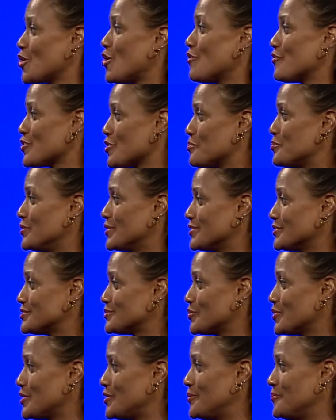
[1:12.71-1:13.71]
to go over your book
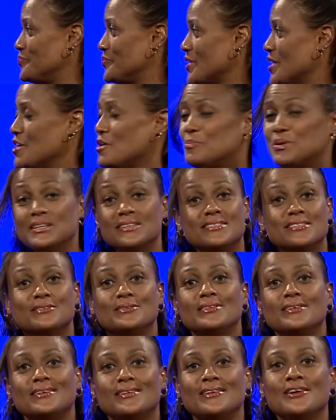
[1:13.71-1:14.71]
as well. Mm -hmm. But
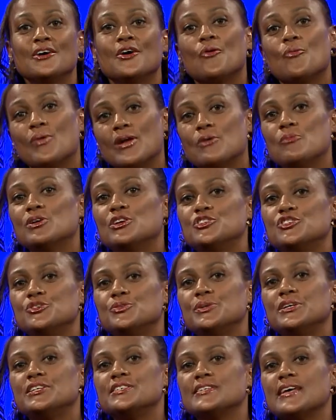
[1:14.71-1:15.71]
until then, what I want to
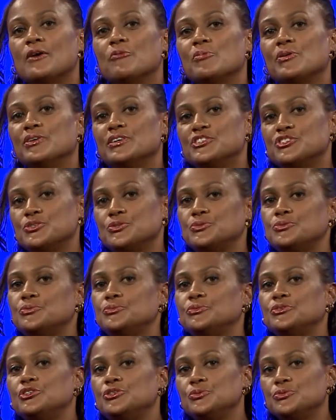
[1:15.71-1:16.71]
do is I'm going
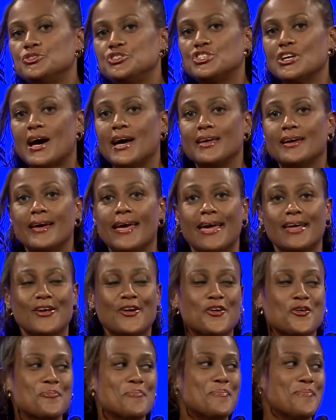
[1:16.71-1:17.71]
to use Jaya and
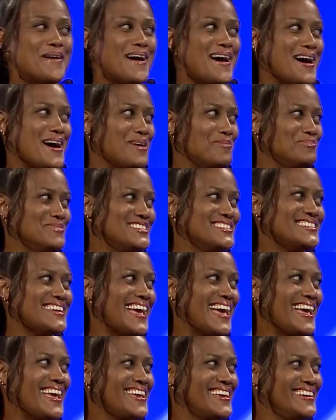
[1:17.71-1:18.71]
her mom,
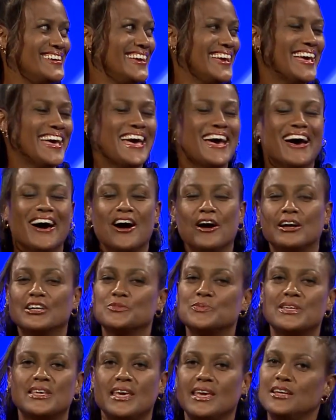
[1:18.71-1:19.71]
Janae,
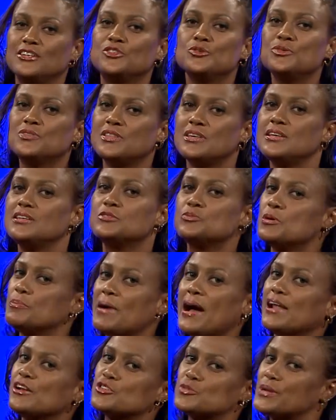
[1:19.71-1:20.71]
because uh, we can't do things with
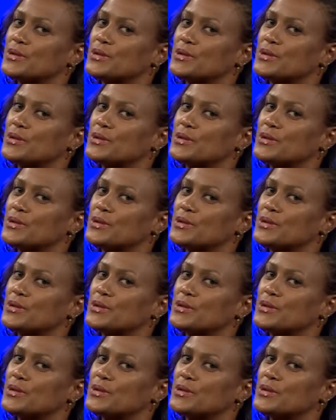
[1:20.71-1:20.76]
minors